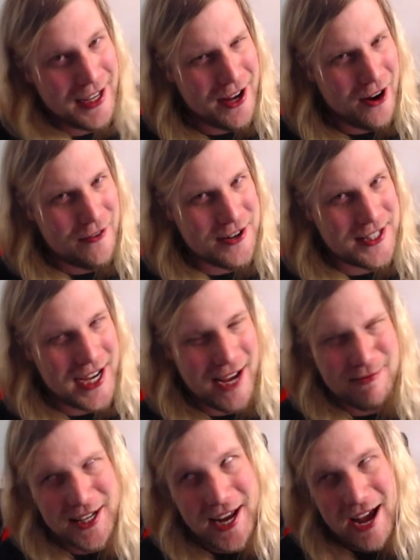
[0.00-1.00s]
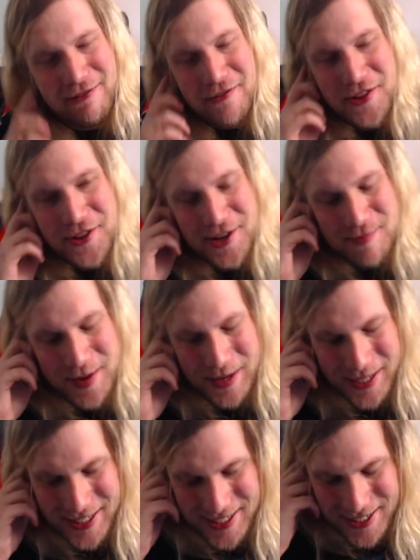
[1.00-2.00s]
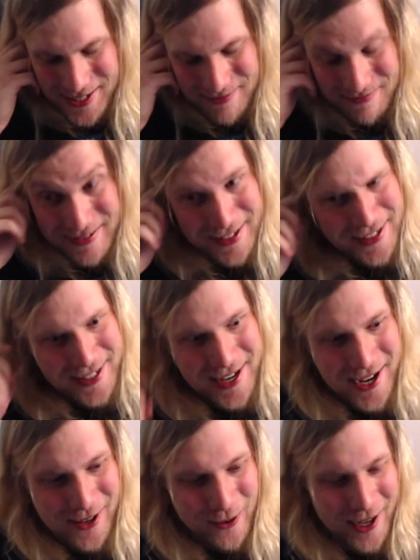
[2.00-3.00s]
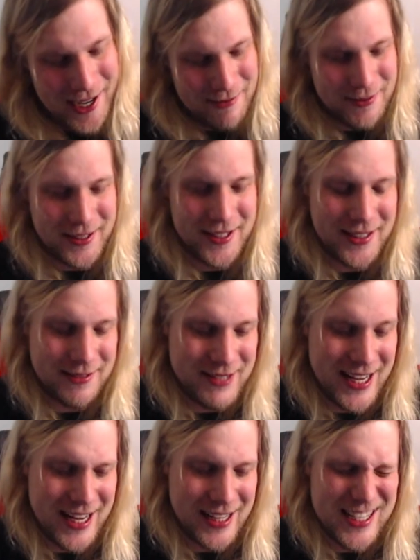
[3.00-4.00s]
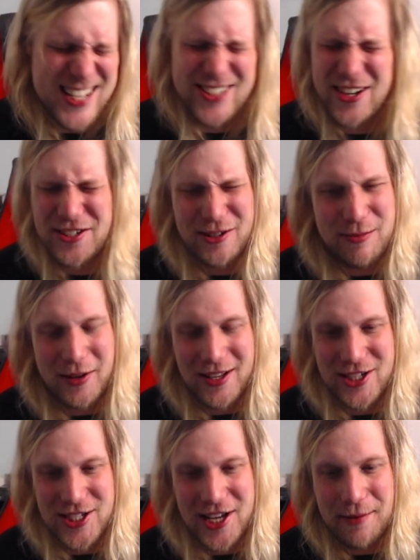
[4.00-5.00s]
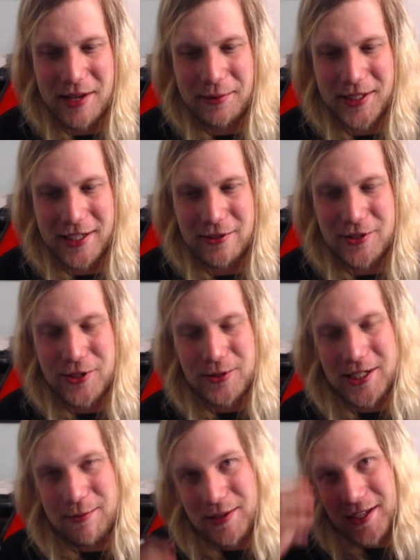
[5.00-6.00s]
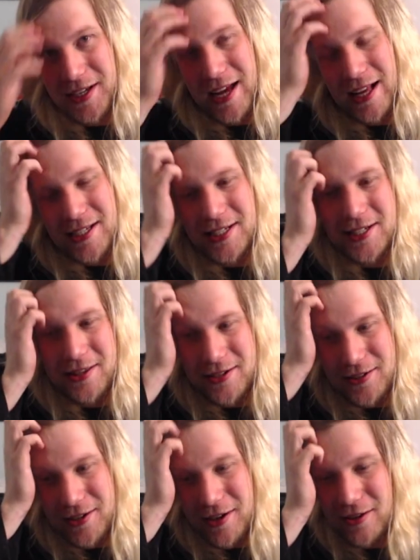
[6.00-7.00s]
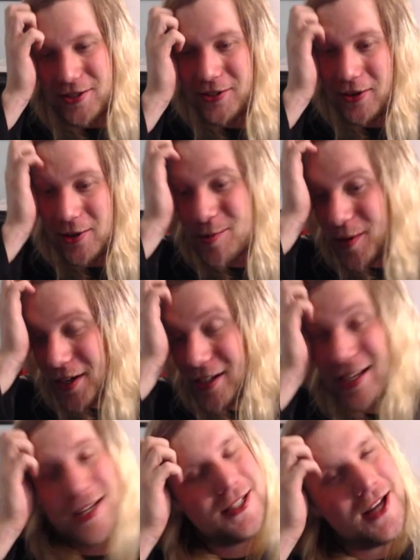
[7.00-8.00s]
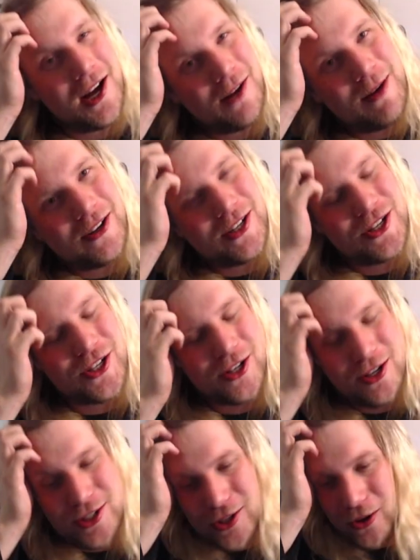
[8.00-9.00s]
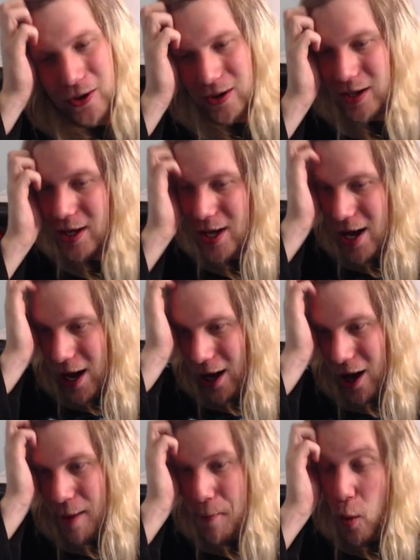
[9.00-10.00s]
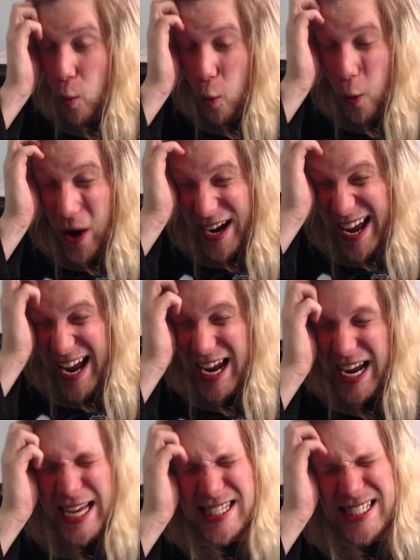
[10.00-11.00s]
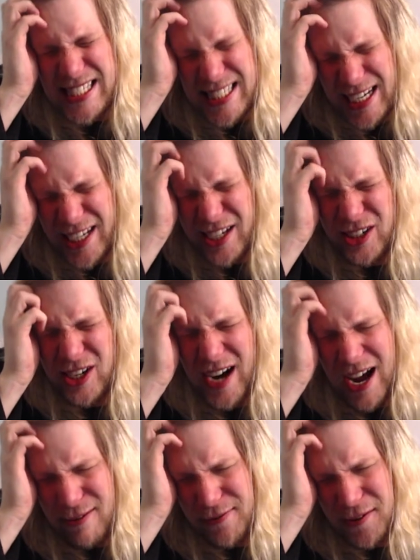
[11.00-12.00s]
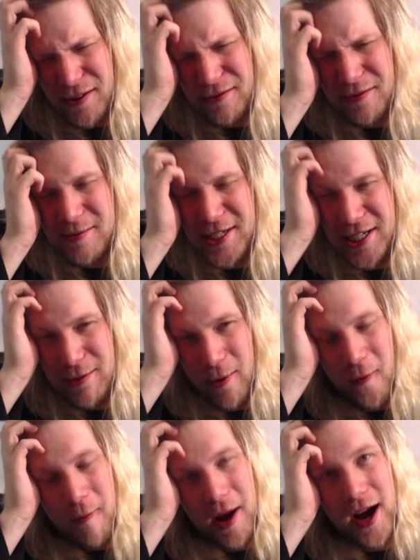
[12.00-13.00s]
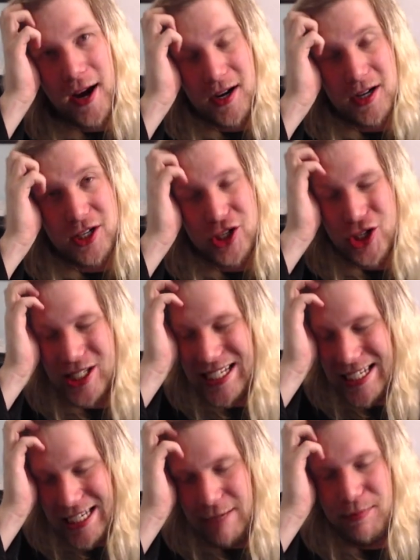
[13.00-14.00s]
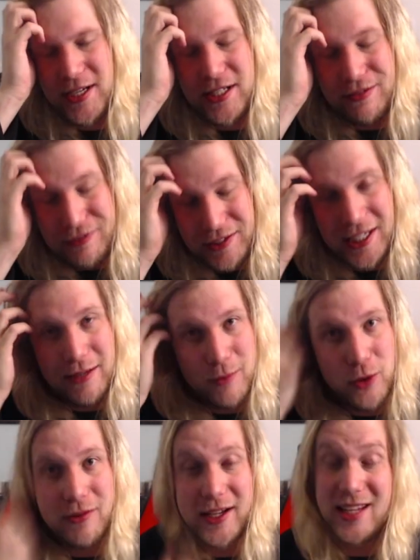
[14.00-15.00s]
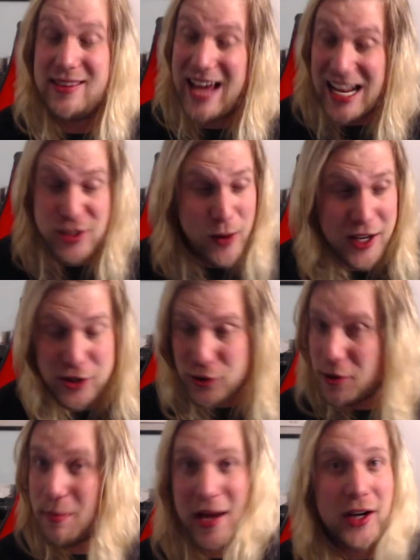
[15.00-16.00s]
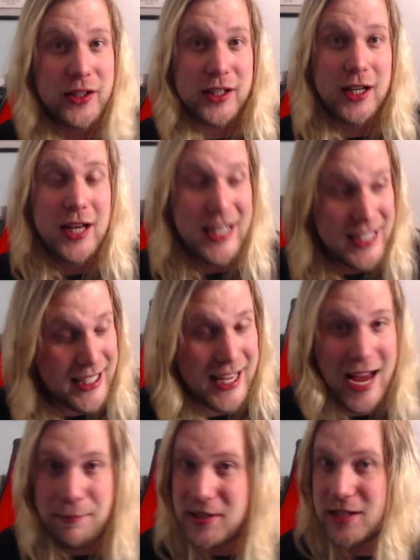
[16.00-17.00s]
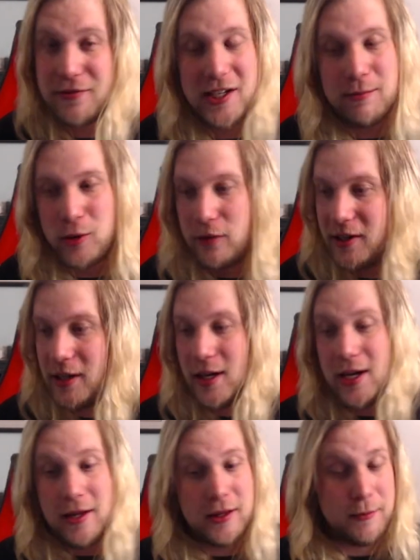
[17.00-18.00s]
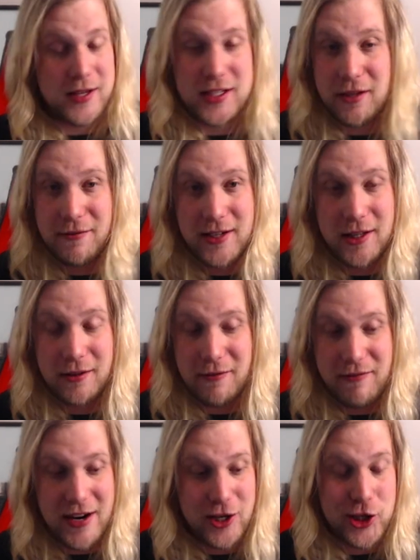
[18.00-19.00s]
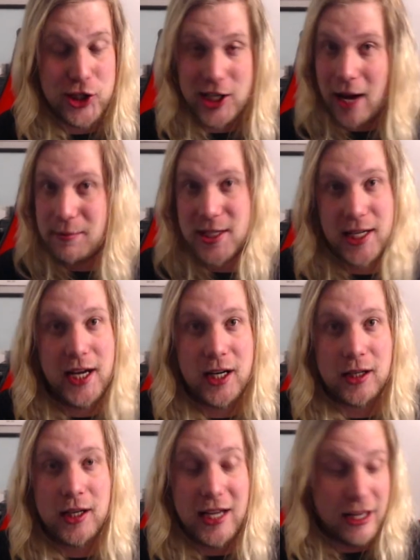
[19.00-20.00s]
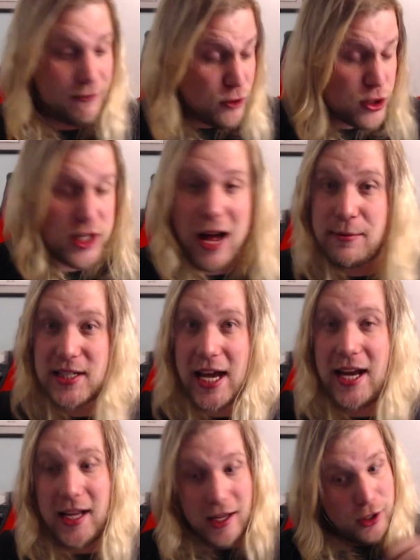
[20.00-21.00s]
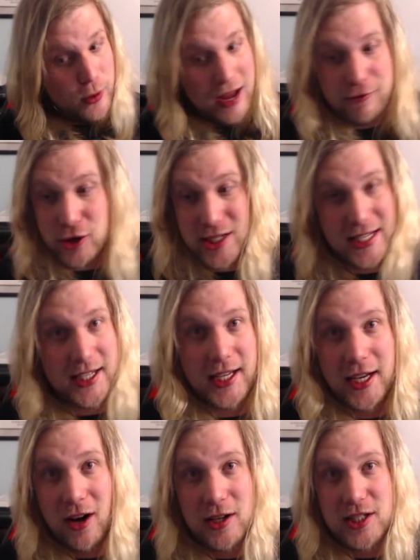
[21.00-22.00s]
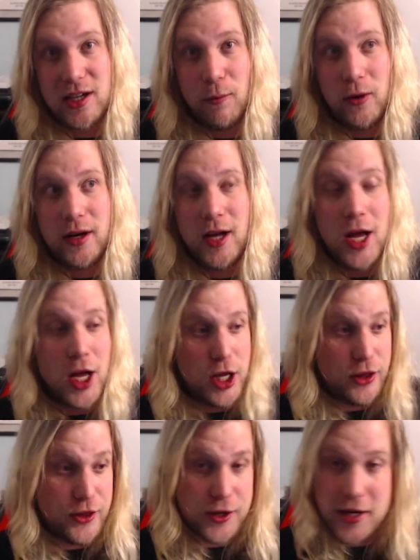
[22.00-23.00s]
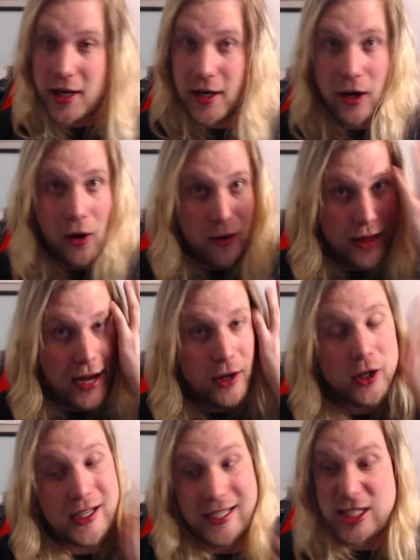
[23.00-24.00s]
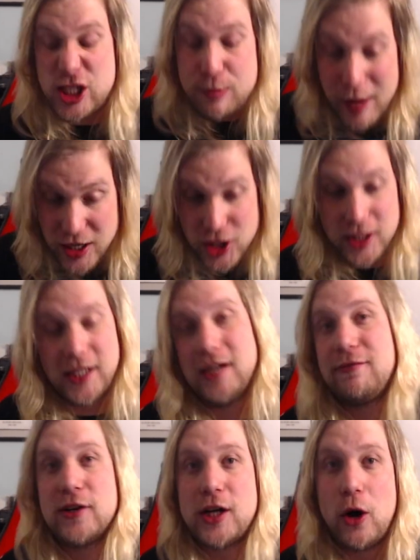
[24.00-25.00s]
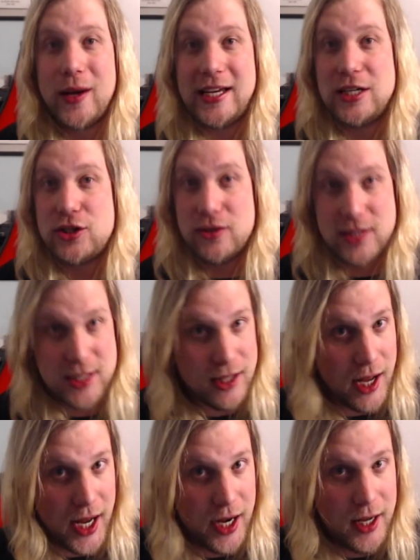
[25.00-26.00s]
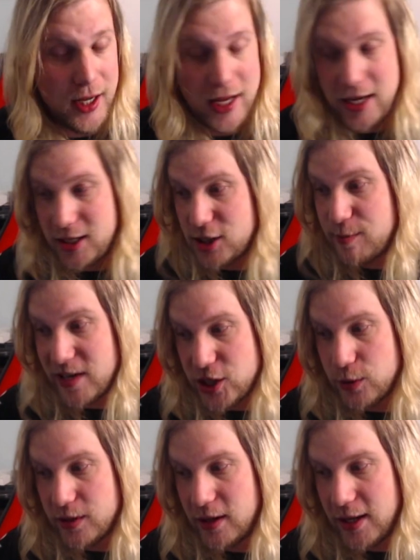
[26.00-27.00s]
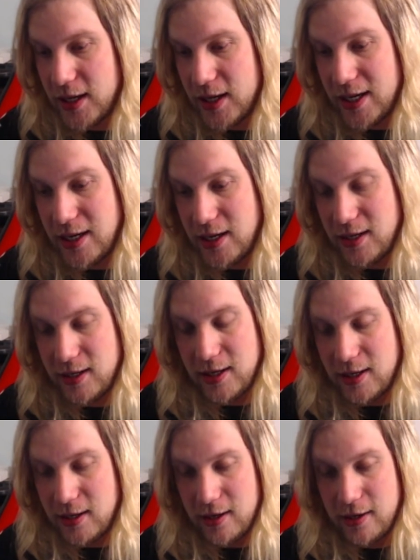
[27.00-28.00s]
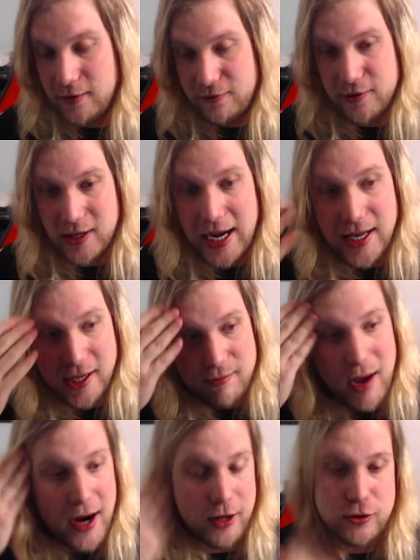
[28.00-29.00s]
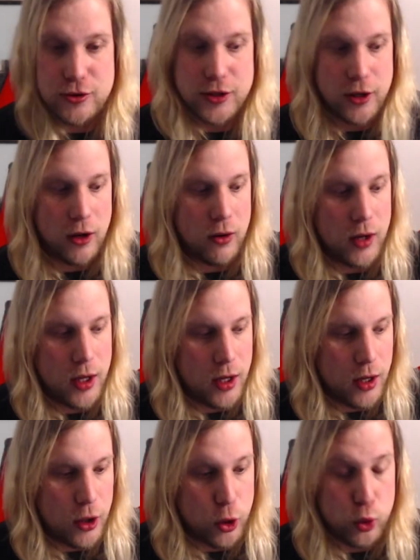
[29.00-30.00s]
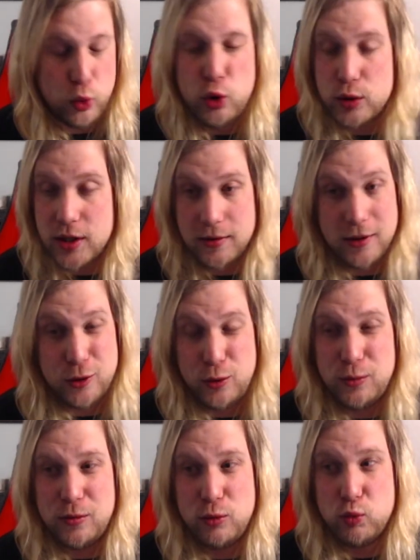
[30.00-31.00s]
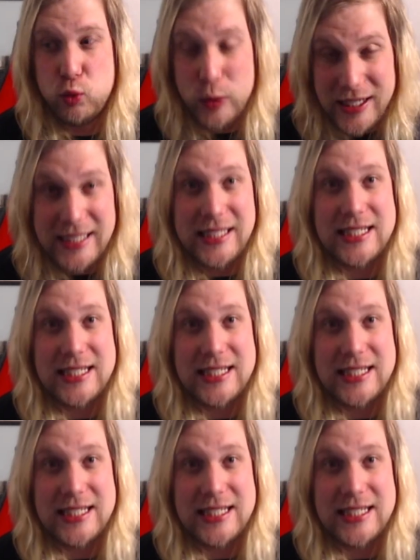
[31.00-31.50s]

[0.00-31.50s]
overtimes and half of a third period. So not quite, but um, yeah. So I do apologize not being able to go too deep in the analysis on those other two goals. But uh, let's talk about Couture's goal. Um, what a singular effort from Timo Meier to just keep his feet moving, and that's why he drew the penalty. He kept his feet moving. The the, the defenders stopped skating. If you stop skating and you have your stick in on someone, they're gonna call that hooking, especially if you're going into the slot, and especially with like in for a guy like Meier who's you know who who's a who, who really